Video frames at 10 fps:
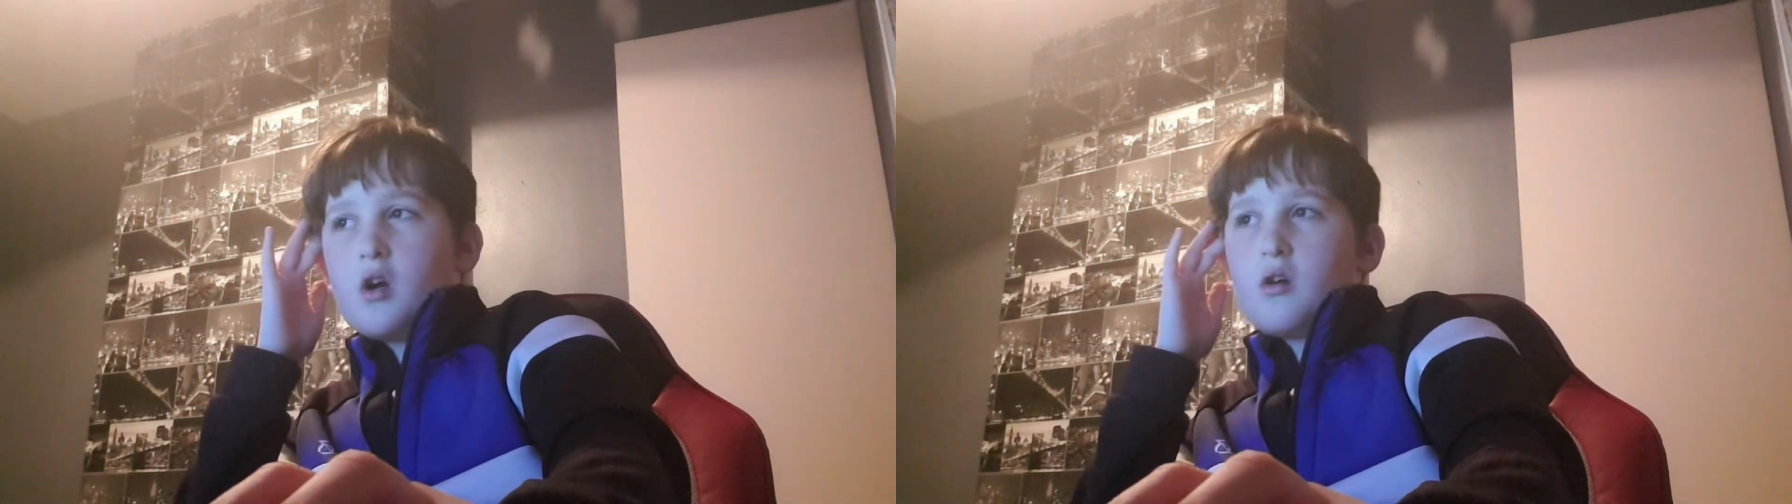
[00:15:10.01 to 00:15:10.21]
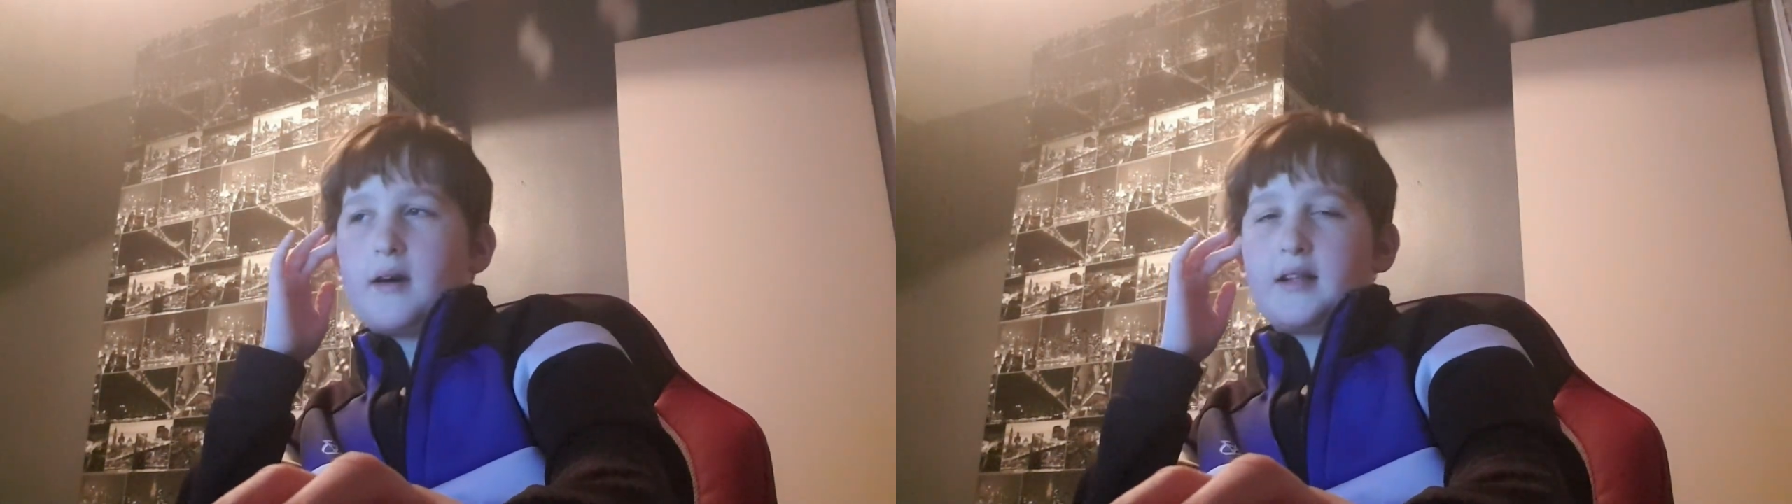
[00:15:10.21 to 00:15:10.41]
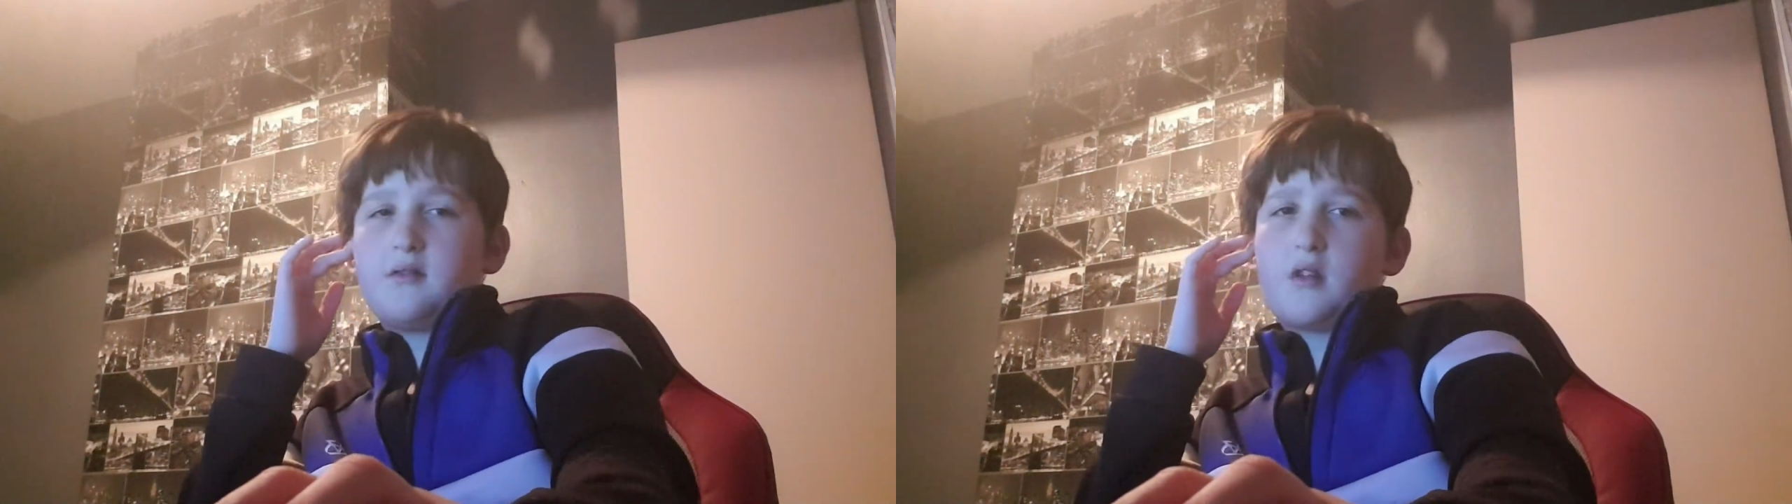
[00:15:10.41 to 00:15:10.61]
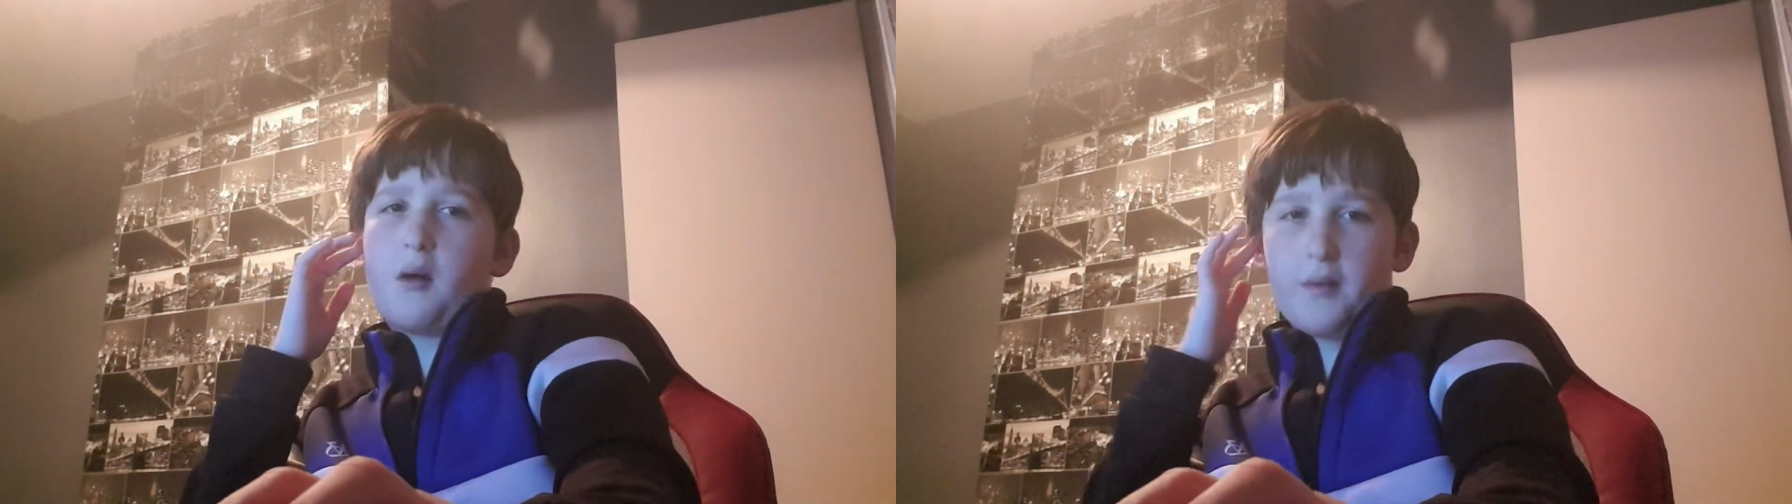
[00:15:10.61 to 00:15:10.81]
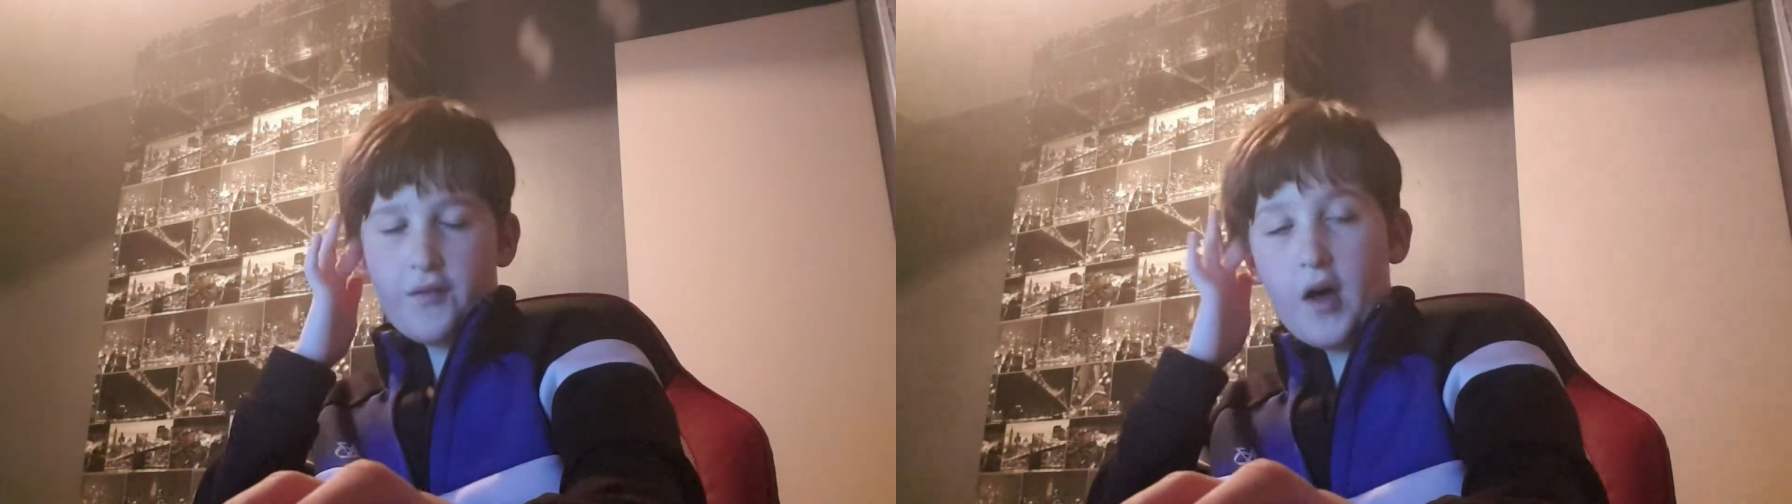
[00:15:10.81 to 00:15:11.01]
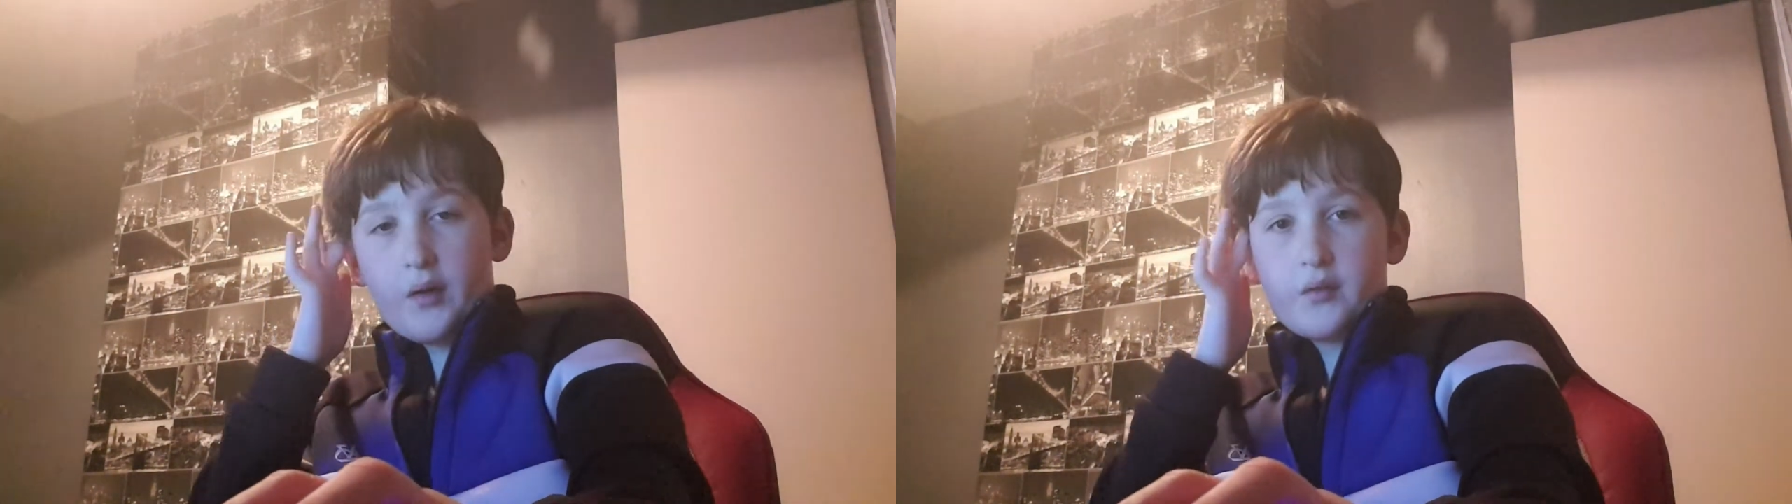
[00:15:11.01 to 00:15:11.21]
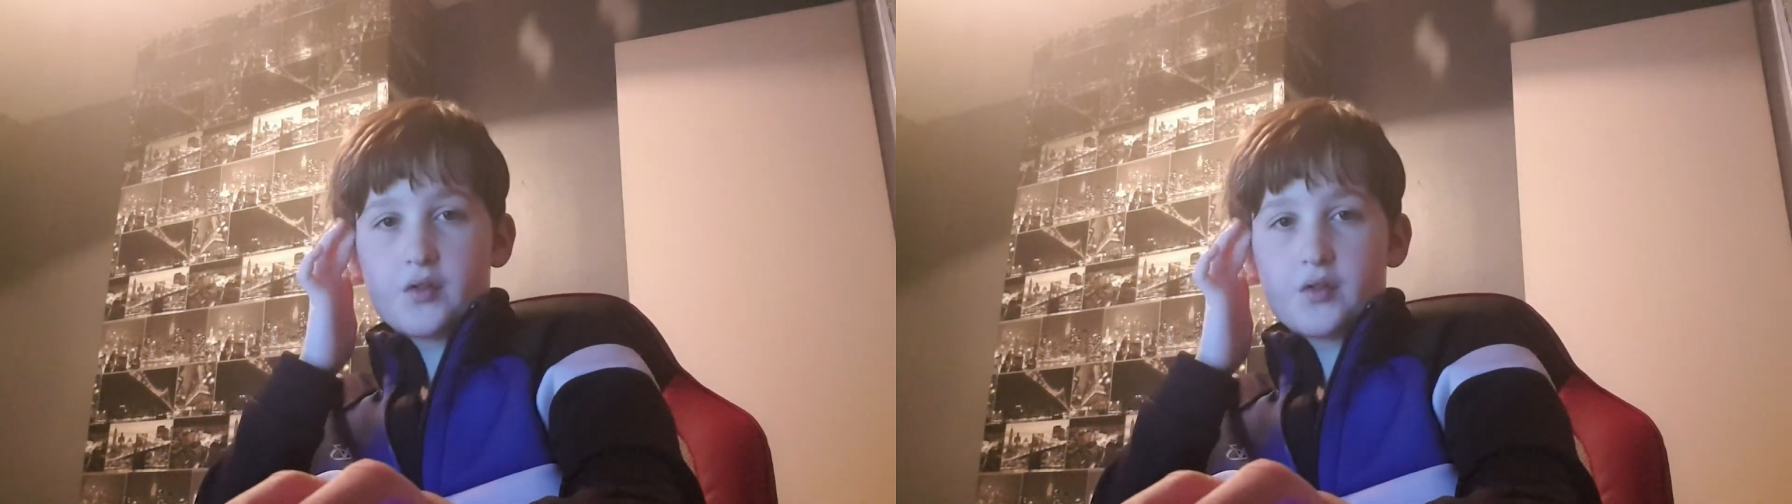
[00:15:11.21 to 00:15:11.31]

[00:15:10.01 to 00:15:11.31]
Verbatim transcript: Well, on the phone,